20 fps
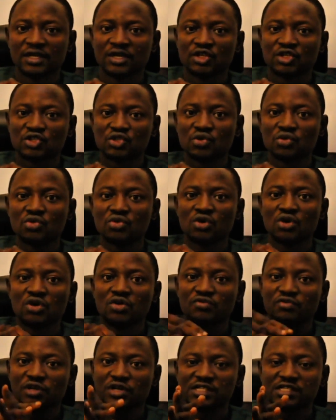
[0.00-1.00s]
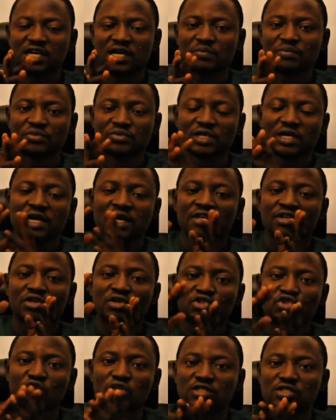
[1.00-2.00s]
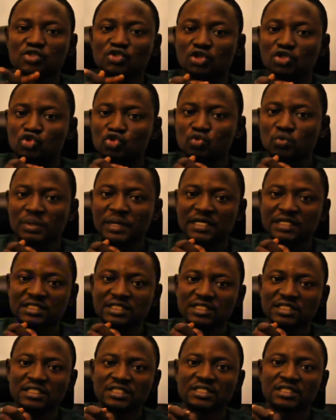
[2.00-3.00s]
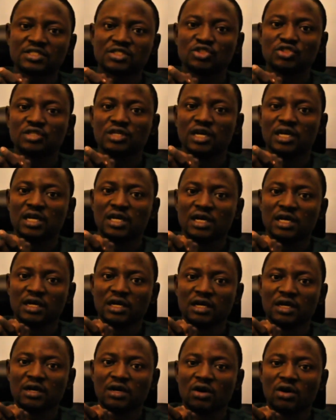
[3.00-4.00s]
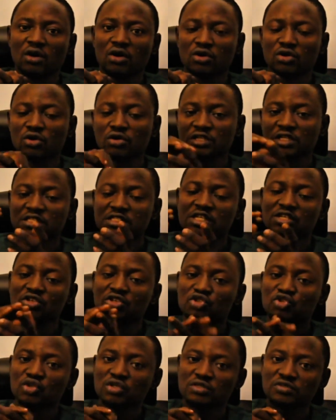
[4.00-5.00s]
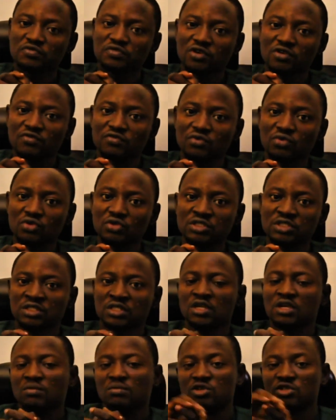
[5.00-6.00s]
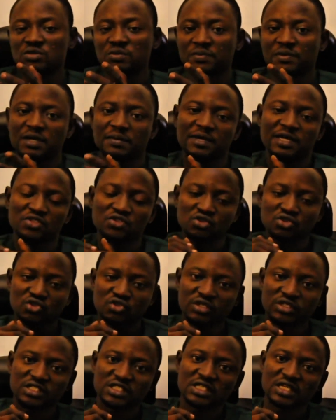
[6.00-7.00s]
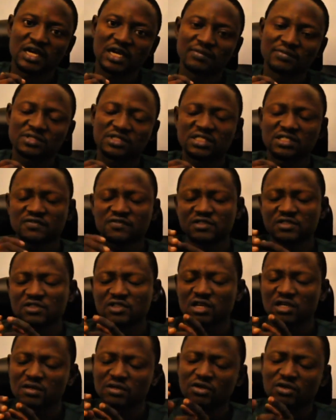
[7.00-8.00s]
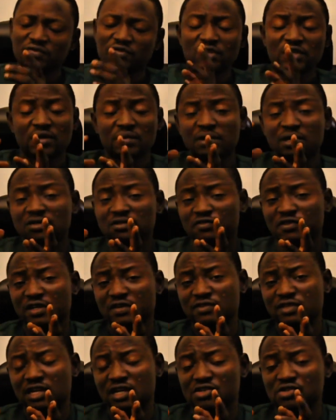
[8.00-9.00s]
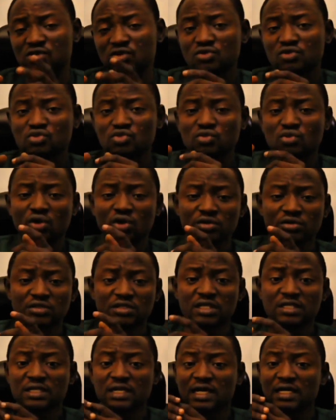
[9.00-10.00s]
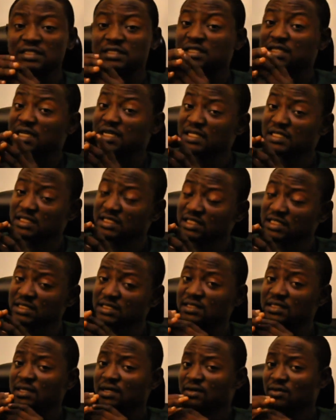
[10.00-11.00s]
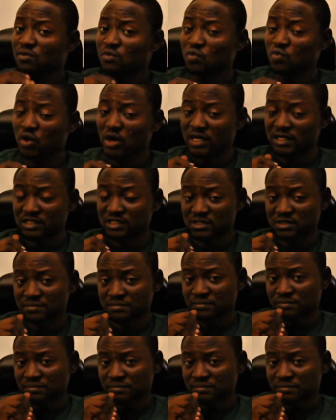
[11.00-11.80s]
So for example, now your two batteries connected on 24 volts multiplied by 220 amps, giving you roughly about 5,280 watt